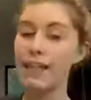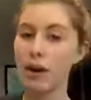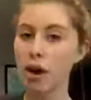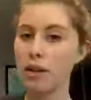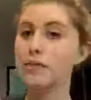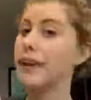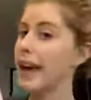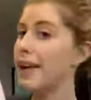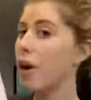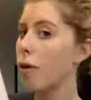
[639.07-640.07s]
and the olive,
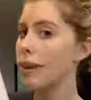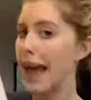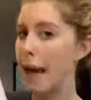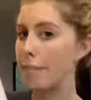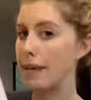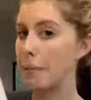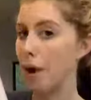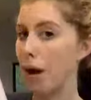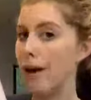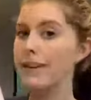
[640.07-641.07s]
can all be happy in a
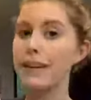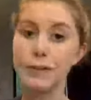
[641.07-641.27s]
pot